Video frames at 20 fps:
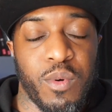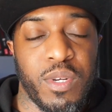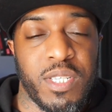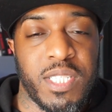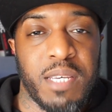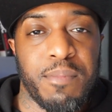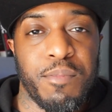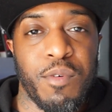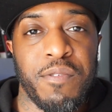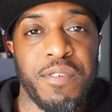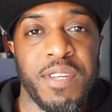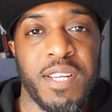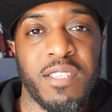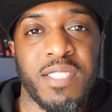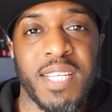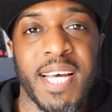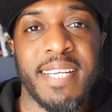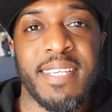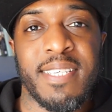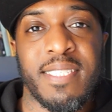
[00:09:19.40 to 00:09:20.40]
you want to see more
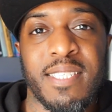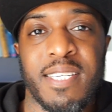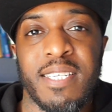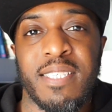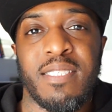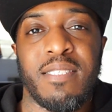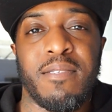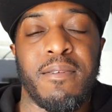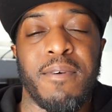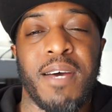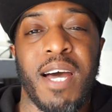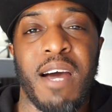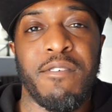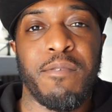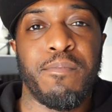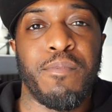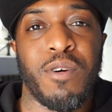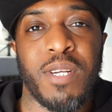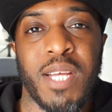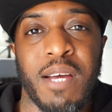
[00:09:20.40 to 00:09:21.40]
videos like this, there's other
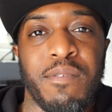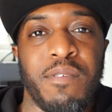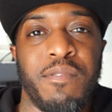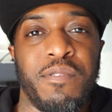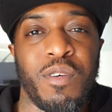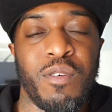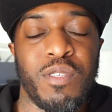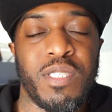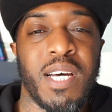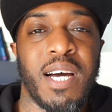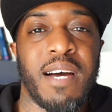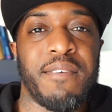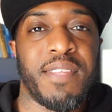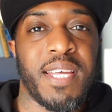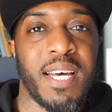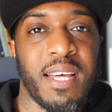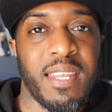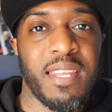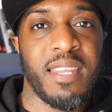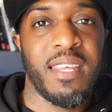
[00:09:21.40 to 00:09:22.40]
product reviews that I've
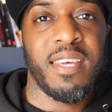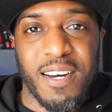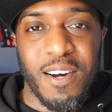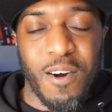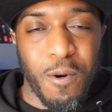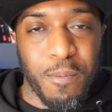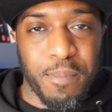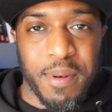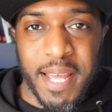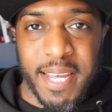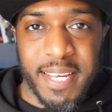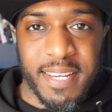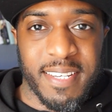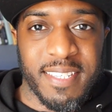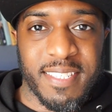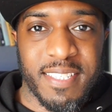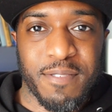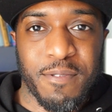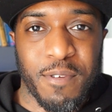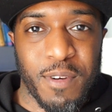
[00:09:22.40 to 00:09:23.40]
done, whole
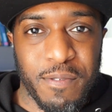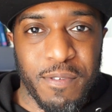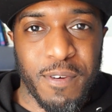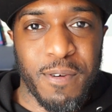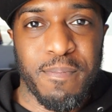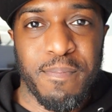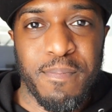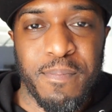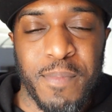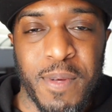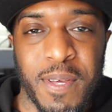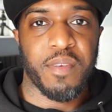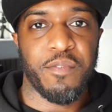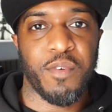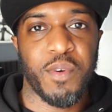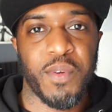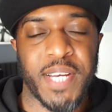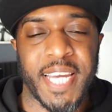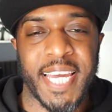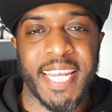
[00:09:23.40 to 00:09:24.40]
playlist full of them. If
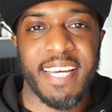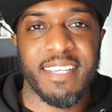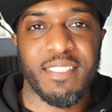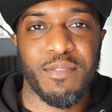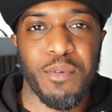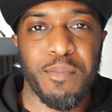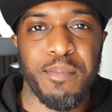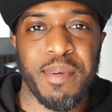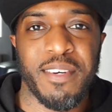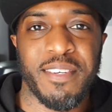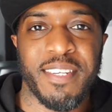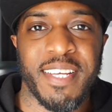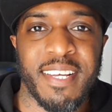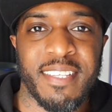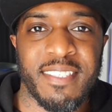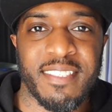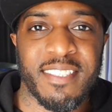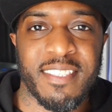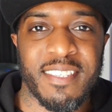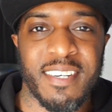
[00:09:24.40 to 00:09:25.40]
you want to connect with me on
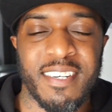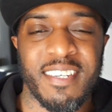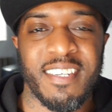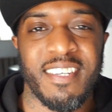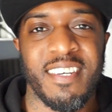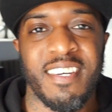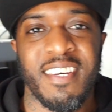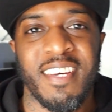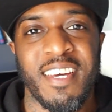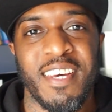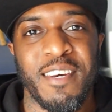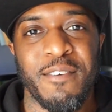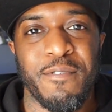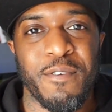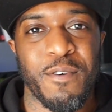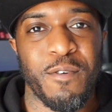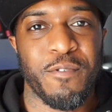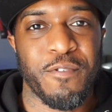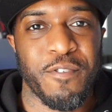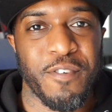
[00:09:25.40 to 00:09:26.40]
Insta,
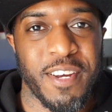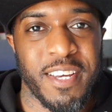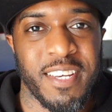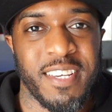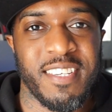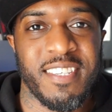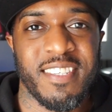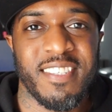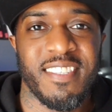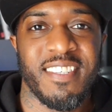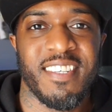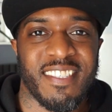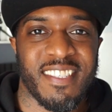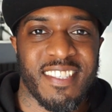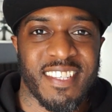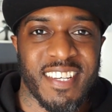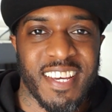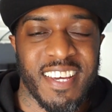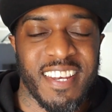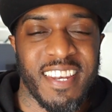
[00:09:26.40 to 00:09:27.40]
feel free
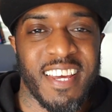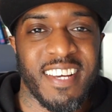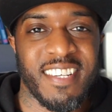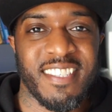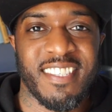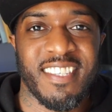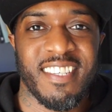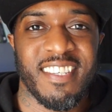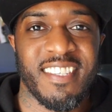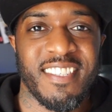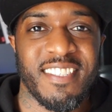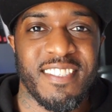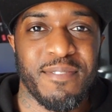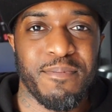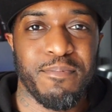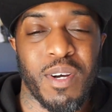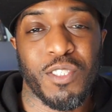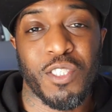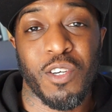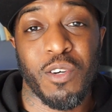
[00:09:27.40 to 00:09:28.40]
to connect.
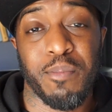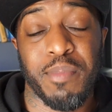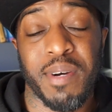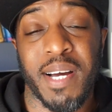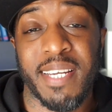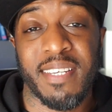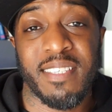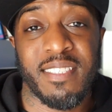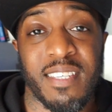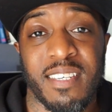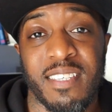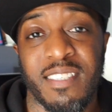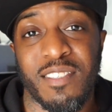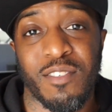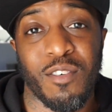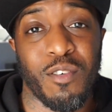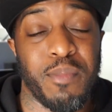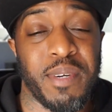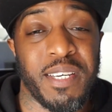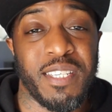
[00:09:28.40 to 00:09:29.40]
I'll show you behind the scenes,
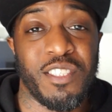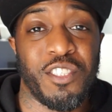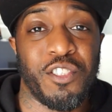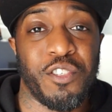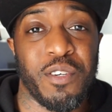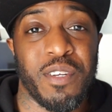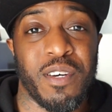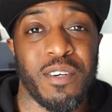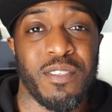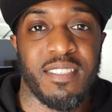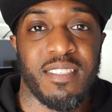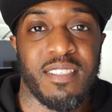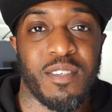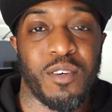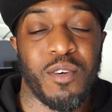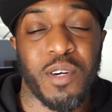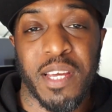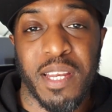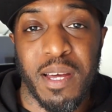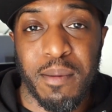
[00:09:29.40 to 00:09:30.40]
or me in the studio
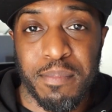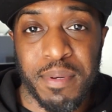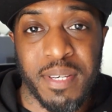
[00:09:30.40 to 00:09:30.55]
cooking up